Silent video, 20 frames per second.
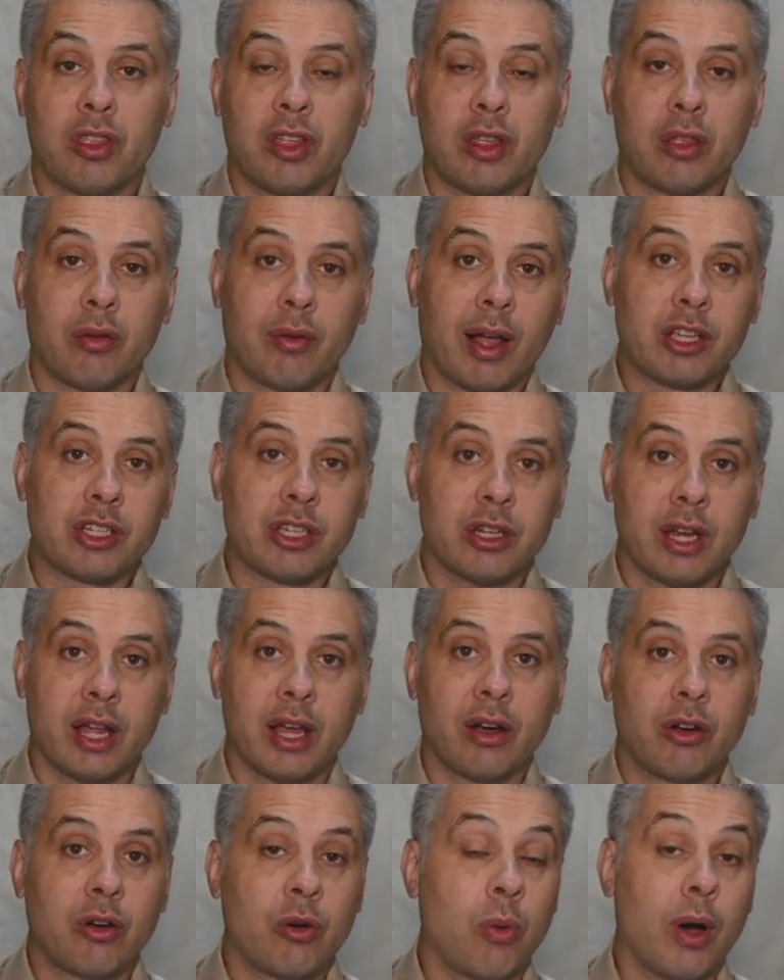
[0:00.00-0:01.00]
these are actually
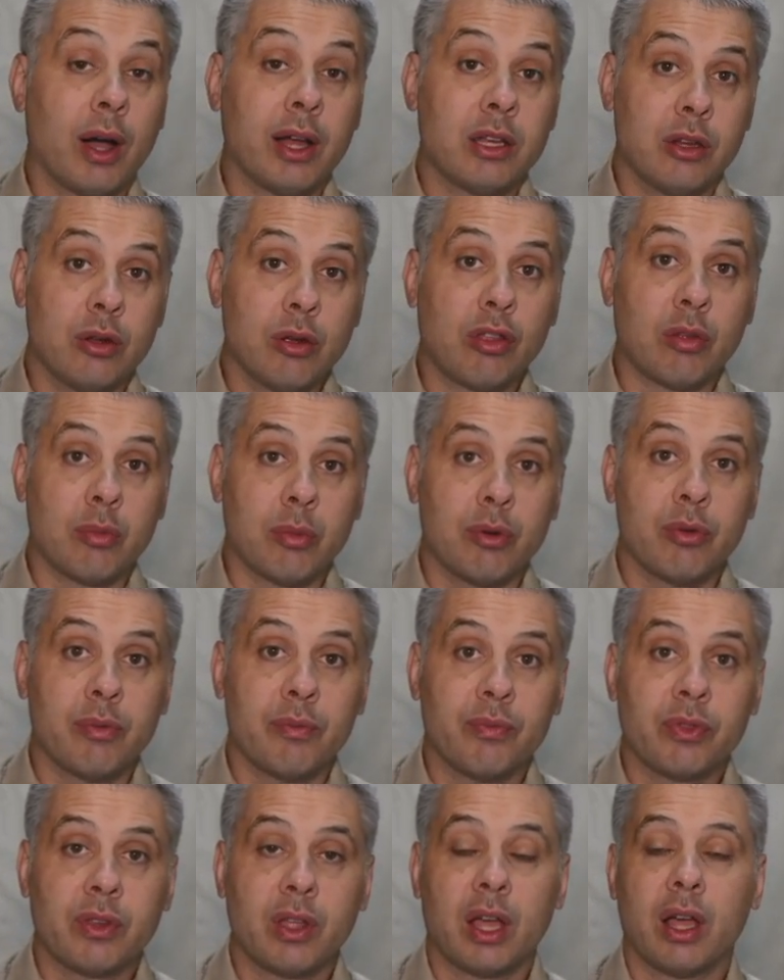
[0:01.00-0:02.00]
now quite usable
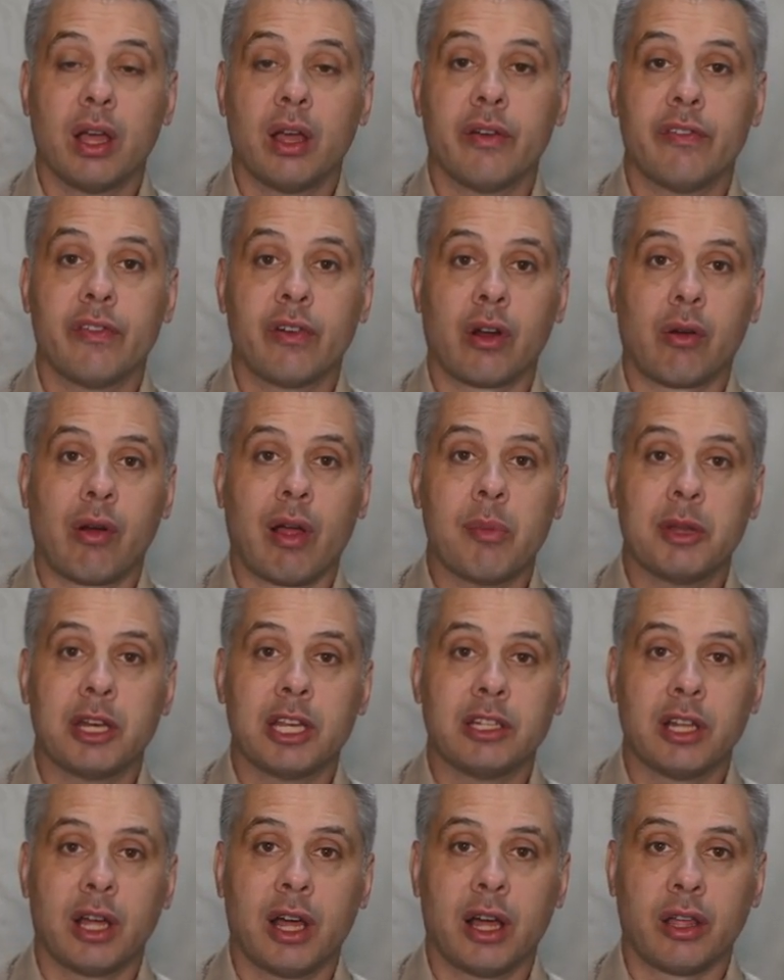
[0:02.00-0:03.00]
for a great
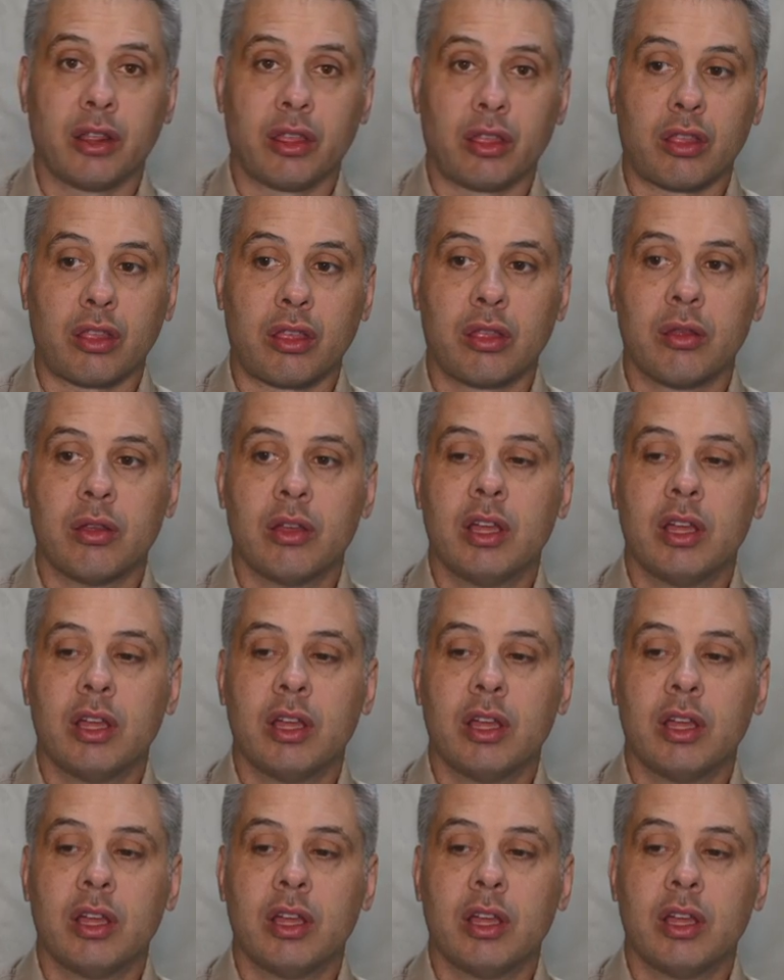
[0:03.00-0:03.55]
many tasks.